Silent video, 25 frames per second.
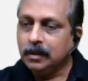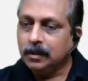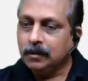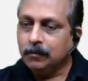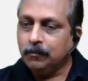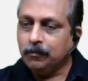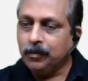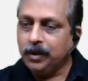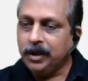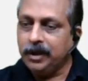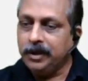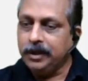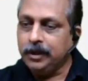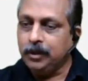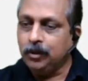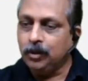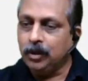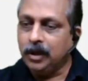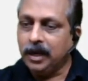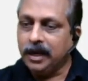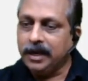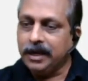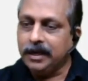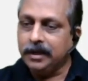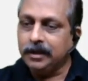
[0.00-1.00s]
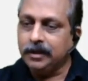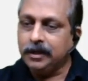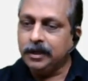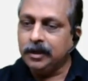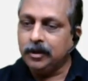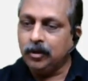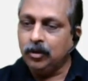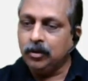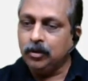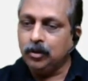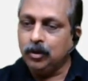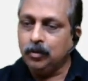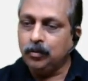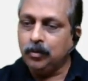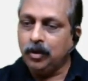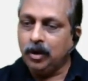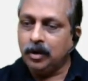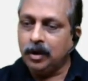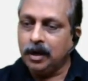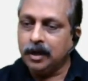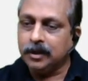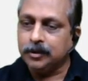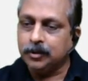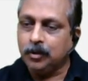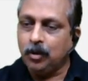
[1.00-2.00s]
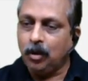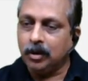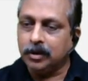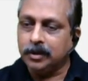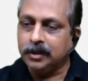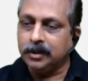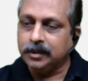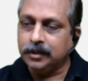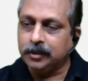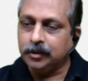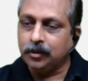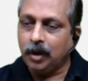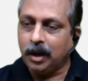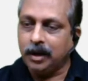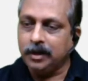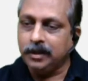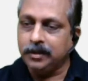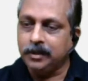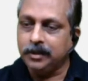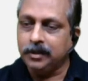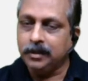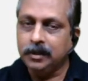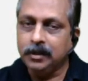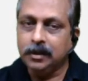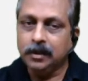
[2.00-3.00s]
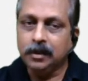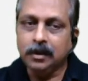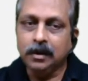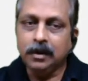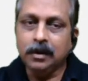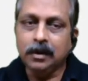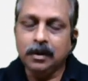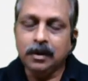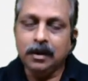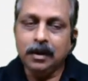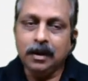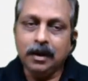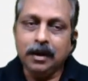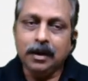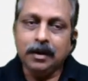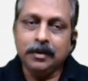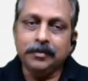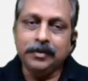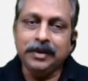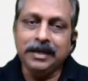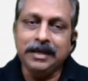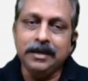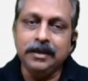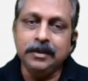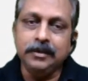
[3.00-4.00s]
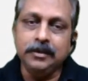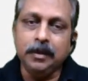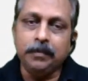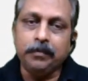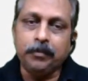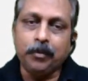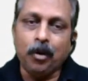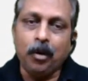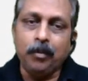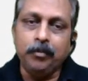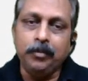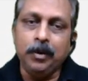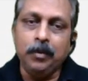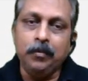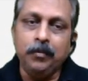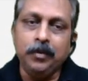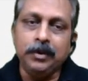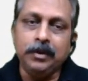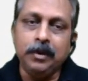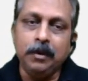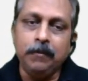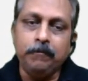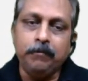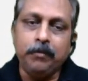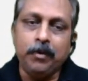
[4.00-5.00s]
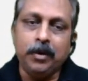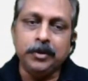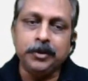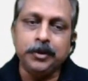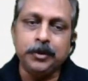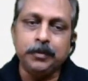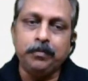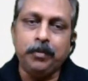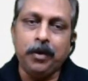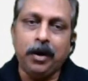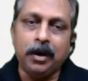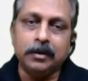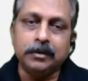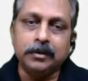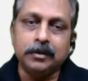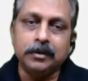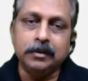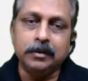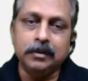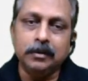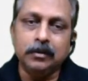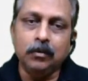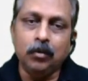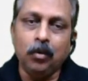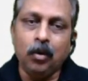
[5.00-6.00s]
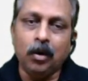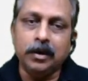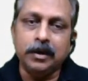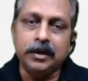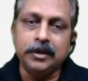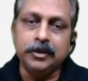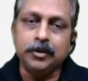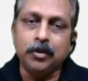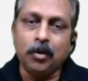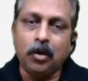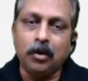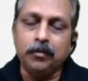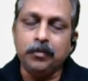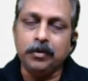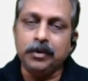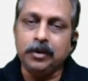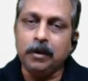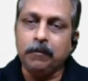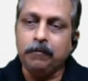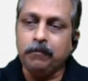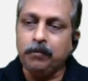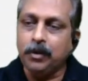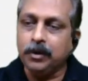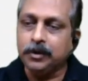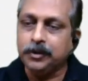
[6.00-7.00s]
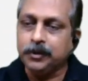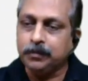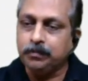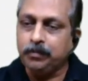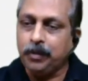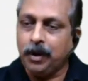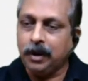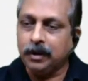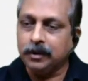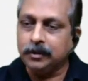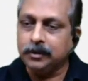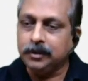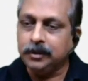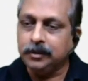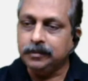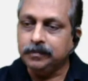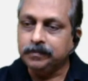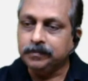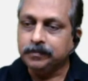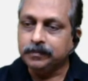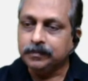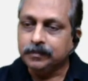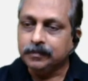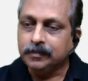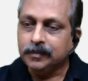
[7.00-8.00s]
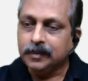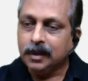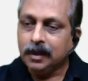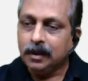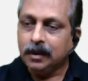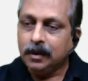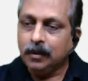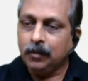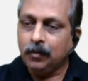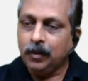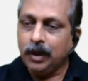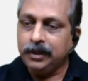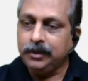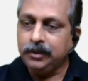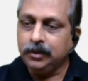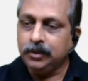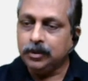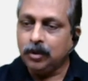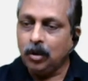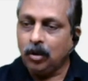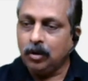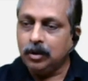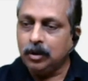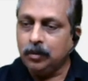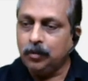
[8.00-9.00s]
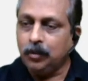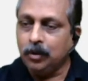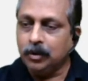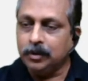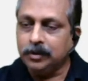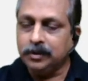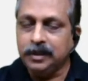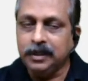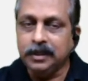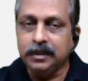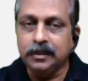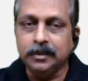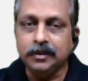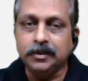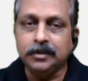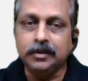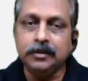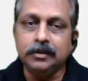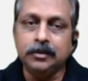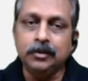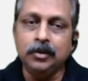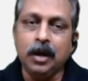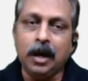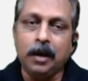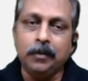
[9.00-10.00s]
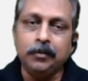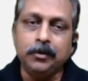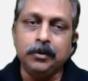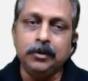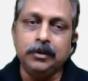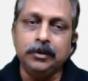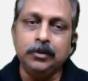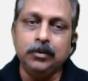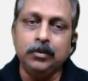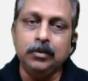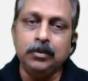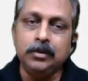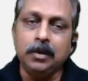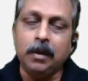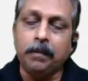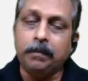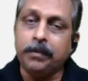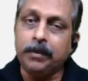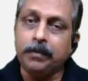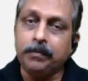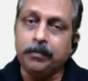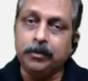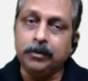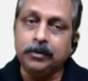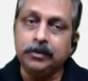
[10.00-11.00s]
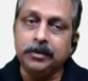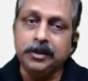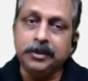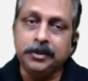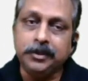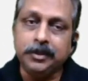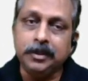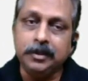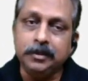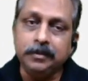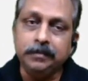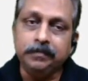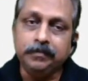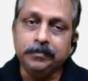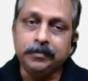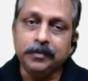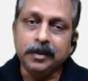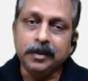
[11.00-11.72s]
Very good. Again, Kiran Kumar has got it right. There is a problem with the first part. What is wrong with the first part? When you talk about this, you have to use a preposition,